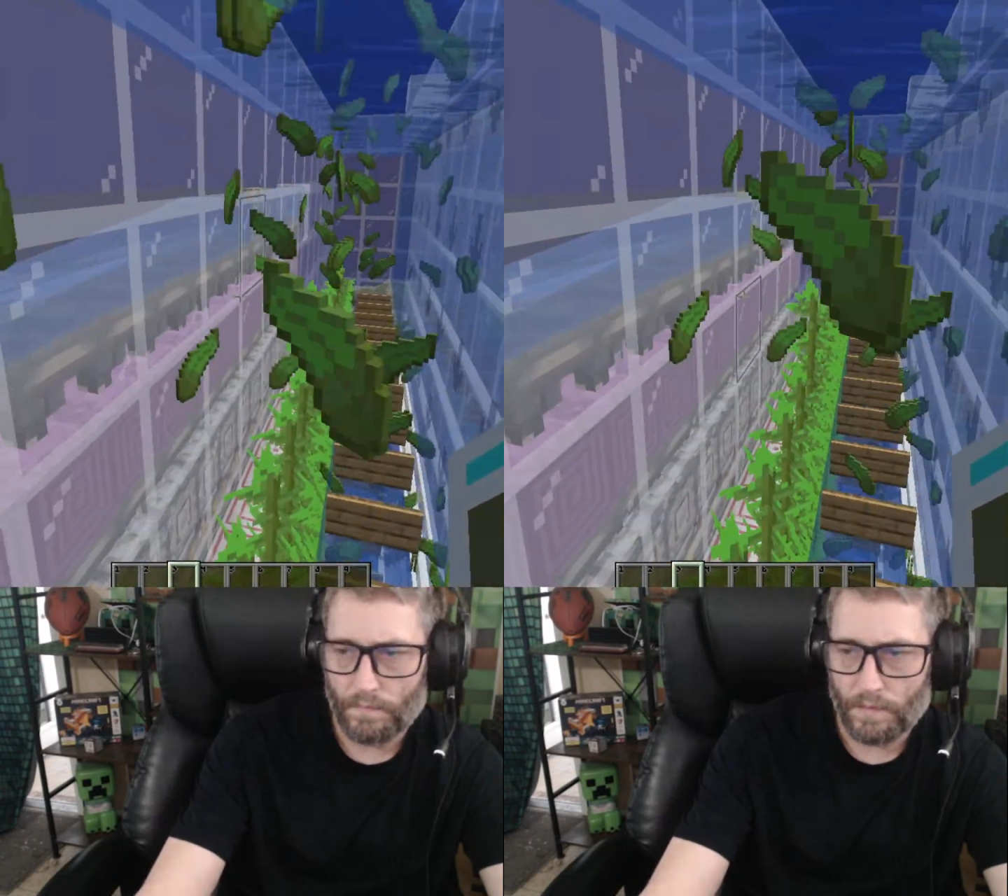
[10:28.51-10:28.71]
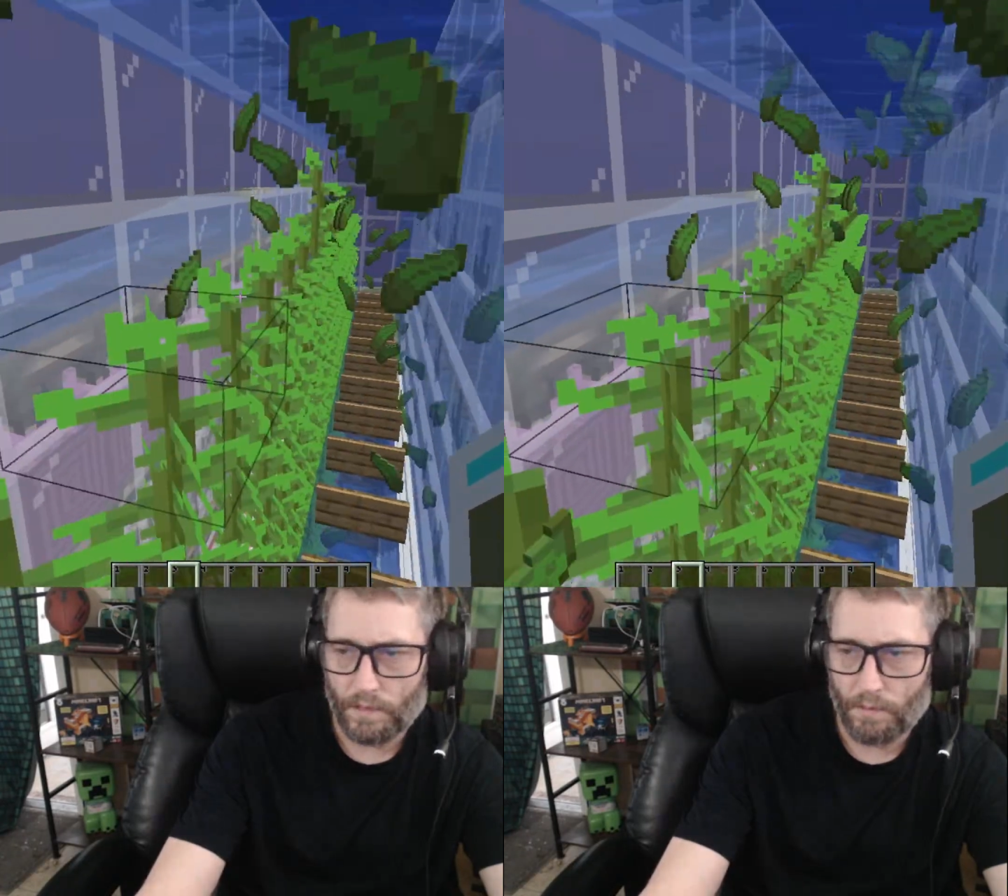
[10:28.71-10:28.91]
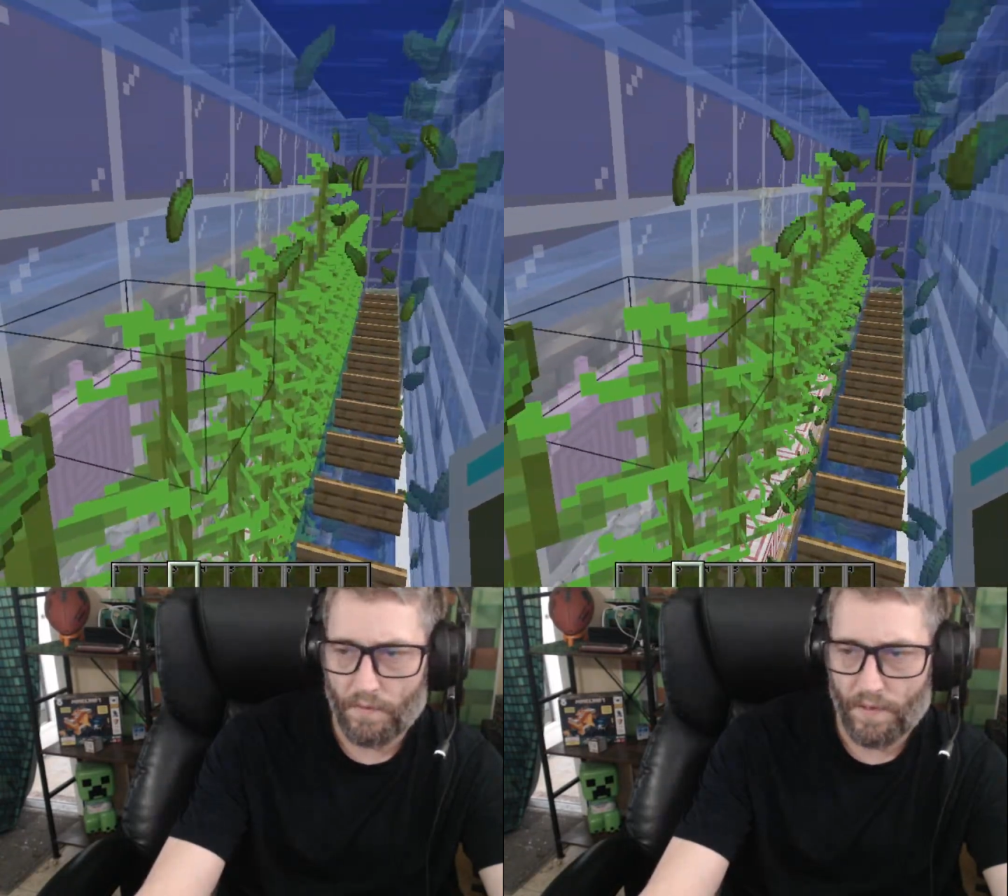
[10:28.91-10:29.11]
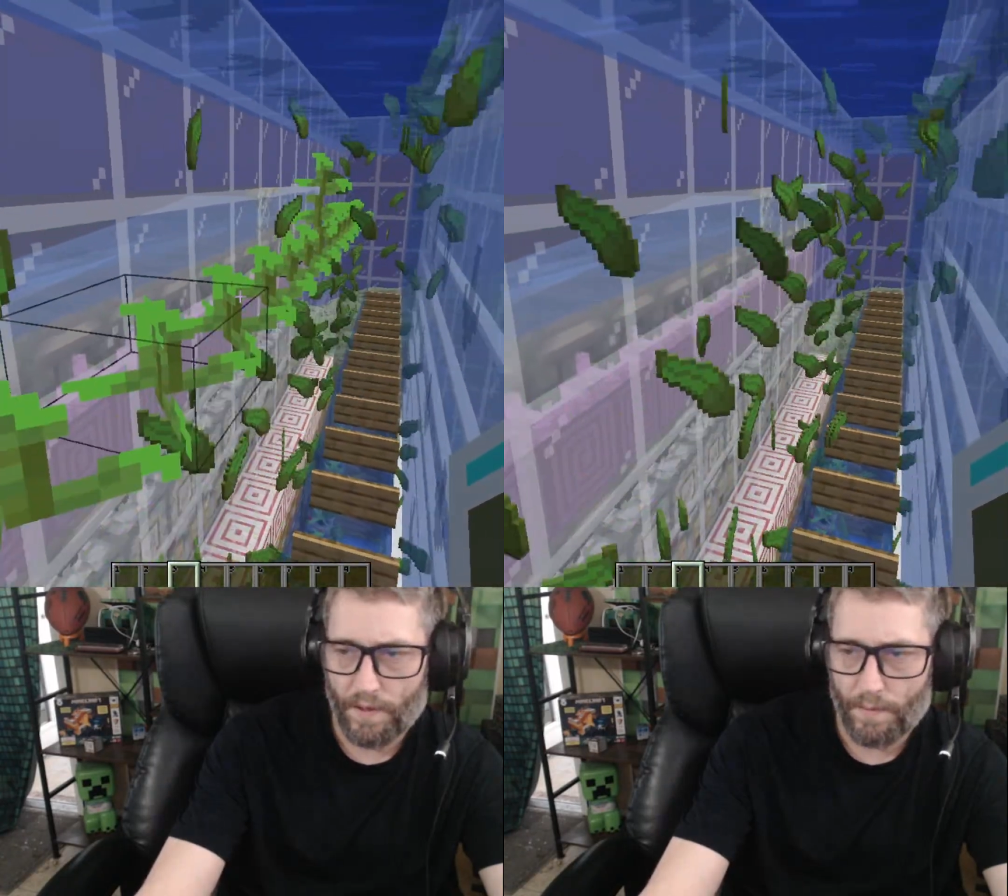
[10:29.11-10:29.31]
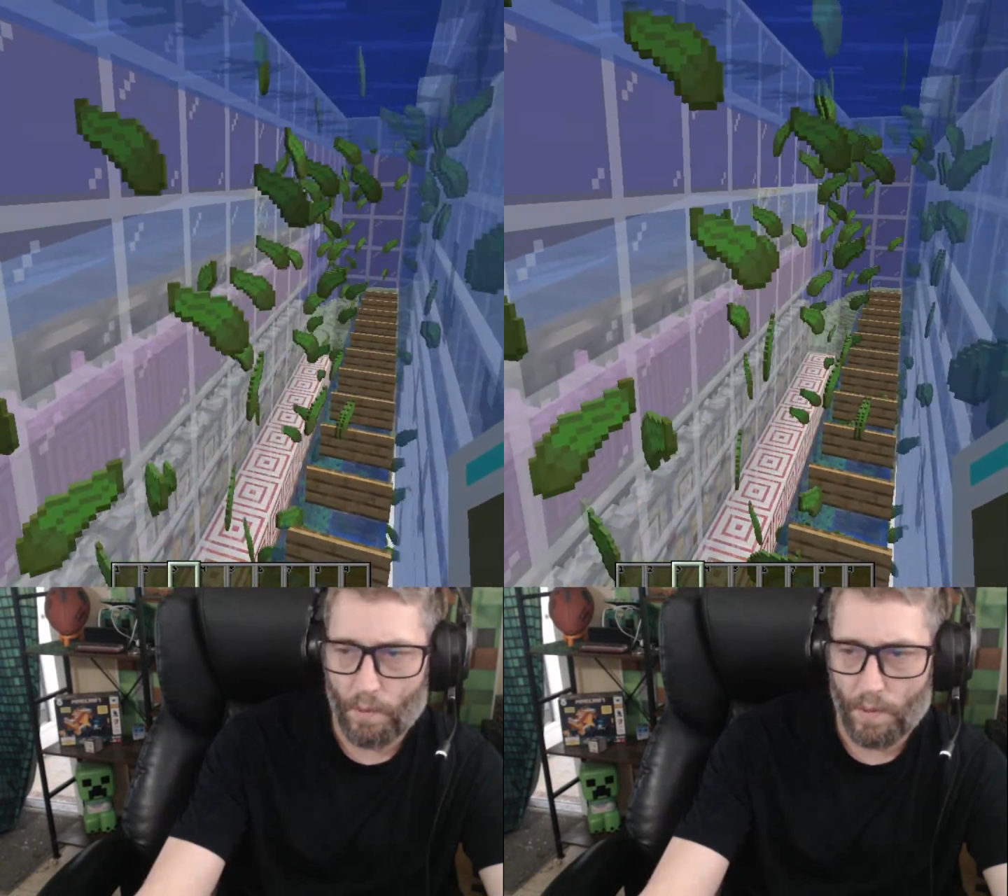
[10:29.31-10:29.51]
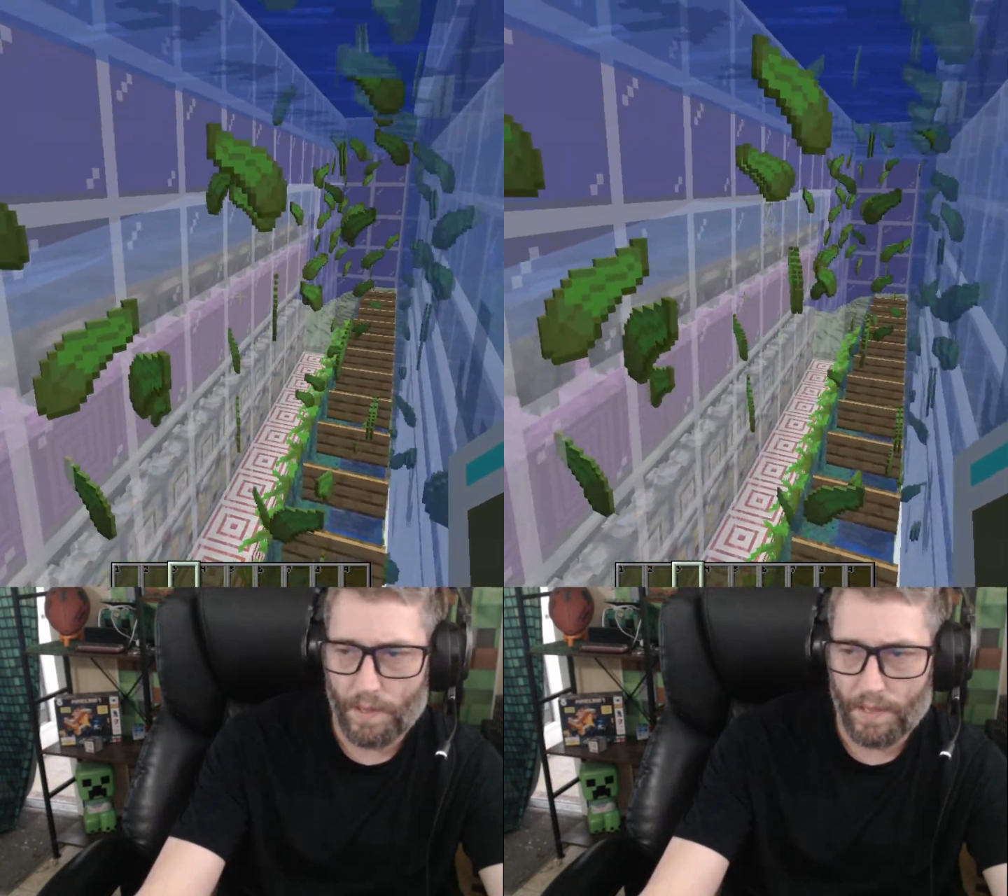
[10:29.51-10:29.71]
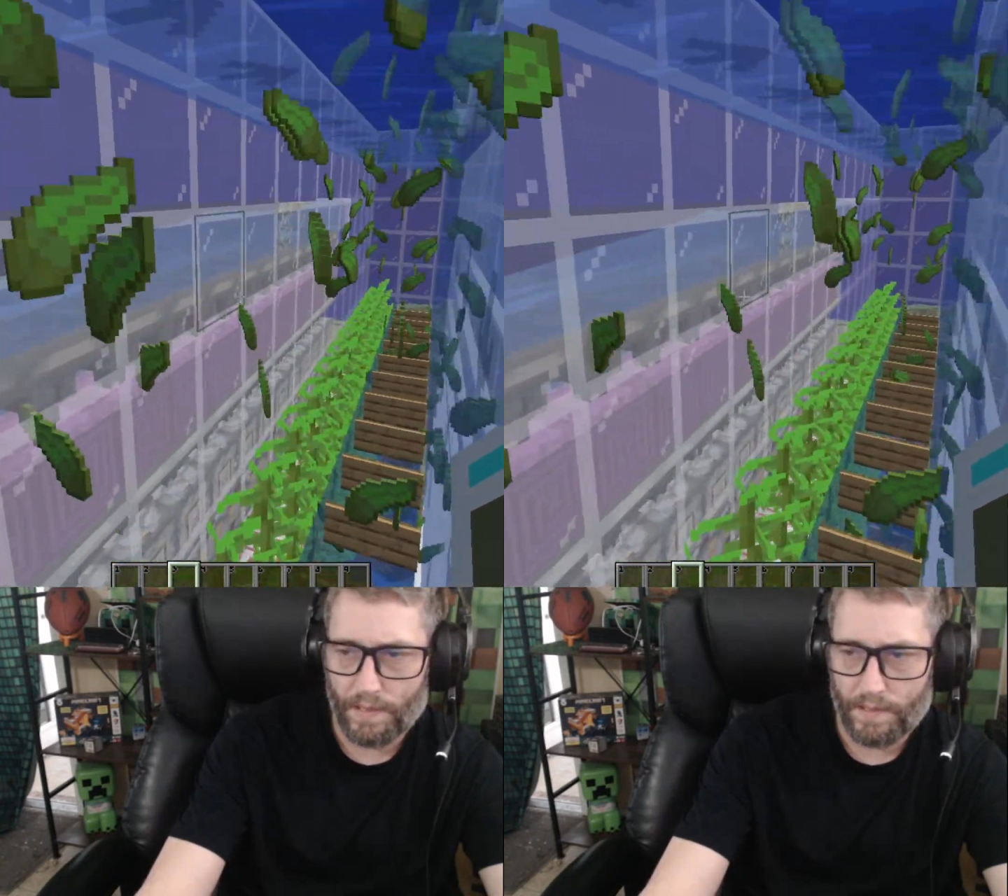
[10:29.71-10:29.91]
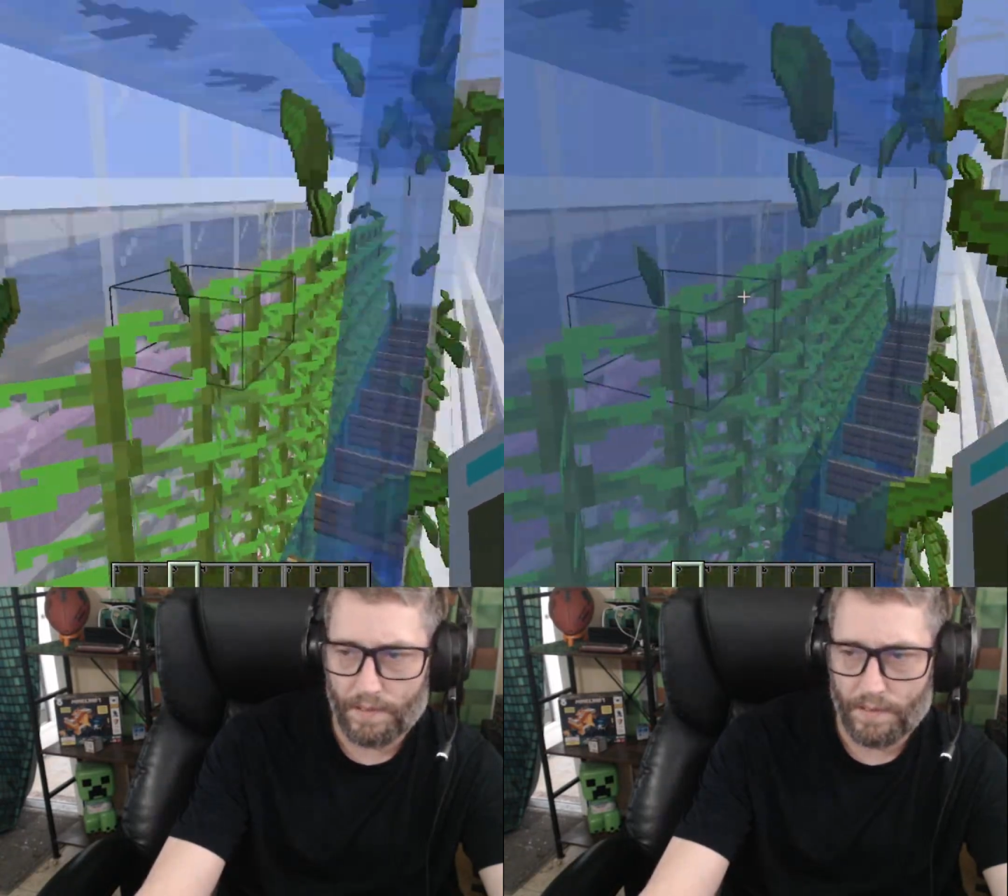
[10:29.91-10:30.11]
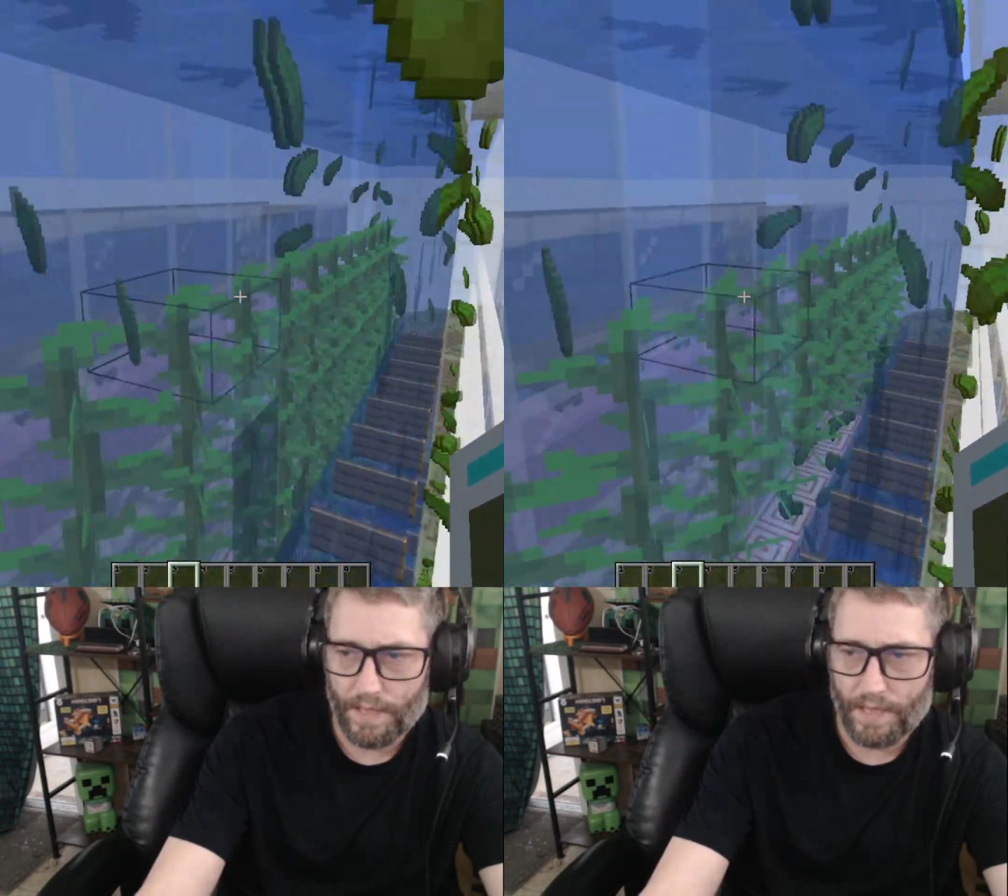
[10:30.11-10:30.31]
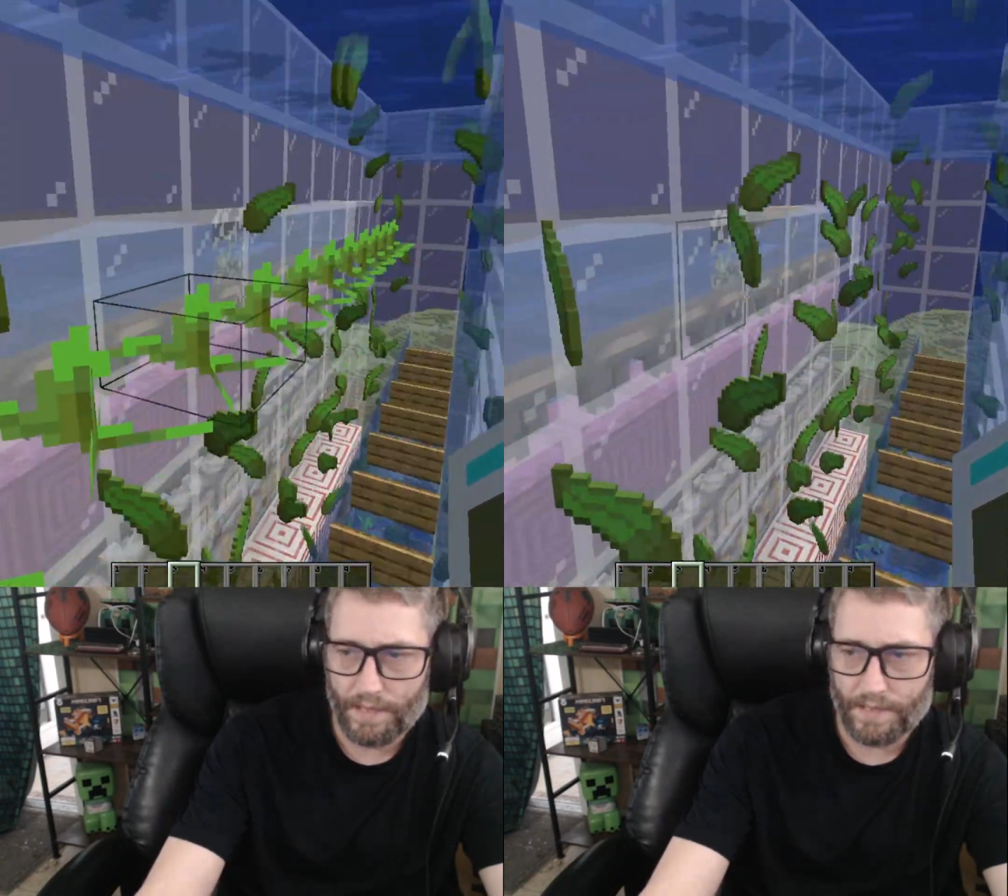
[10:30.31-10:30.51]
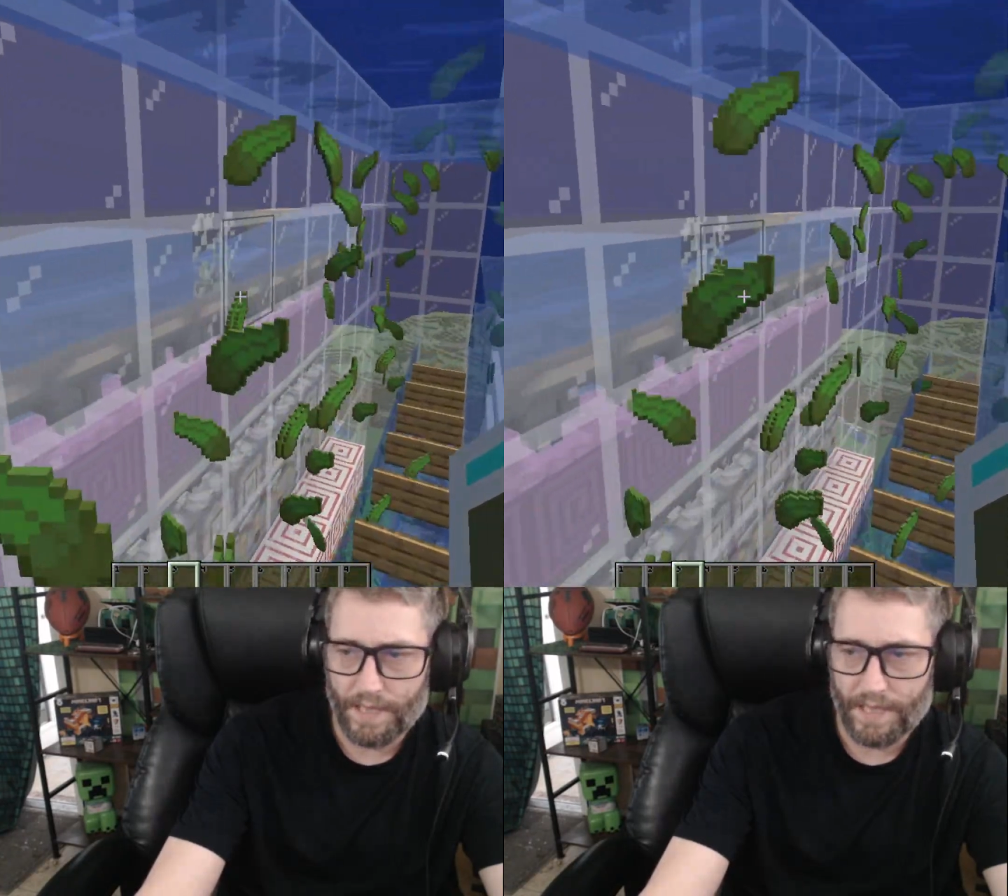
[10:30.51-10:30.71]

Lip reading: So we found a point. Yeah, see?